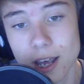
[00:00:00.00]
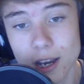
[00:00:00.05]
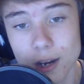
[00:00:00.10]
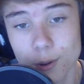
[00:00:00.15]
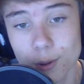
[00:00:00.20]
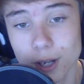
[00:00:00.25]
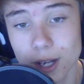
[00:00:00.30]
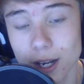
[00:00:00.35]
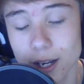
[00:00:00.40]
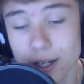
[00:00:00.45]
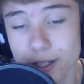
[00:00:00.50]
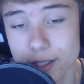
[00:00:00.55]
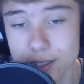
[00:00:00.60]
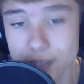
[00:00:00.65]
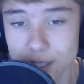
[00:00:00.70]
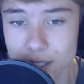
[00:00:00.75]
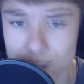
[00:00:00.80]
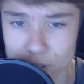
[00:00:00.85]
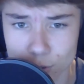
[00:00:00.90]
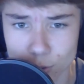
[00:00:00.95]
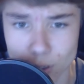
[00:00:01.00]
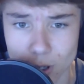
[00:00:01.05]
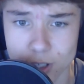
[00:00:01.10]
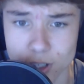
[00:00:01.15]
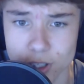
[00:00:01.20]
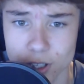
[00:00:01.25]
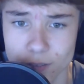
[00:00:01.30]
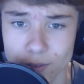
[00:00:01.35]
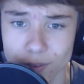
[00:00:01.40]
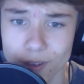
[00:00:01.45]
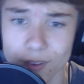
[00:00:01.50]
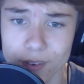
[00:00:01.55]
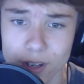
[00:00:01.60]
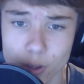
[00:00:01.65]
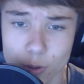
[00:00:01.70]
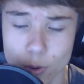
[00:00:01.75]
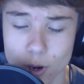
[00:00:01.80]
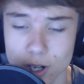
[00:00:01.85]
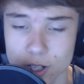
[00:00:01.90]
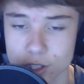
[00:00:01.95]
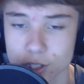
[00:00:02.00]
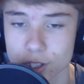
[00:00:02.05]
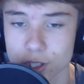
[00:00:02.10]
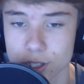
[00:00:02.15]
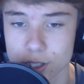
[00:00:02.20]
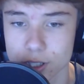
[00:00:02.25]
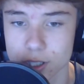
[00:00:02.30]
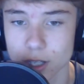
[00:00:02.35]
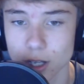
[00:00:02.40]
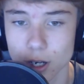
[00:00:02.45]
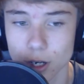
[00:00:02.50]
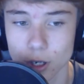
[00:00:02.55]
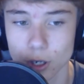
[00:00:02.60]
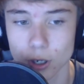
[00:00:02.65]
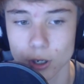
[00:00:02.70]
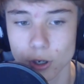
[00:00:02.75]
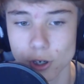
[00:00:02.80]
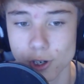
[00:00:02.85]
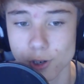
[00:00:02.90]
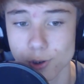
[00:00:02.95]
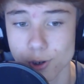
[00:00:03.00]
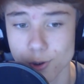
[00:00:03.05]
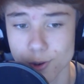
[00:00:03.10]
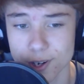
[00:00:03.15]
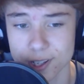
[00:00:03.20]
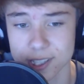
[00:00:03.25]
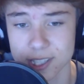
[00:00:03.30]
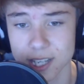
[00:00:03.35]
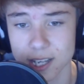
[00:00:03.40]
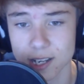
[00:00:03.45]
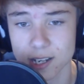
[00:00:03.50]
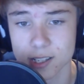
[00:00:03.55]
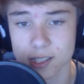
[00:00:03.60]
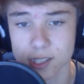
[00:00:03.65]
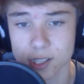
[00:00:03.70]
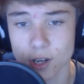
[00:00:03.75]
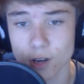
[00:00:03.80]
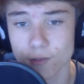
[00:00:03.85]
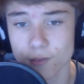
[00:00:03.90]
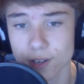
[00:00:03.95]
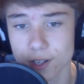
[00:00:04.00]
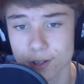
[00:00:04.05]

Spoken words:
anyway, guys, thanks for watching. If you have any questions or you want to see an install